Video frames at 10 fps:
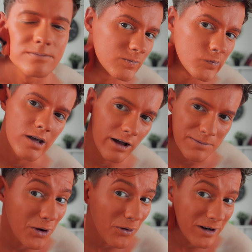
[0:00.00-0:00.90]
Like, oh my
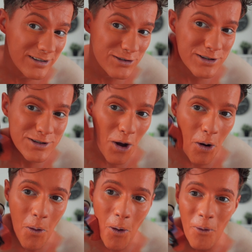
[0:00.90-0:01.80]
God, it's so
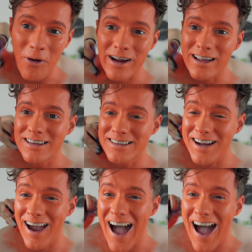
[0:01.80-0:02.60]
orange.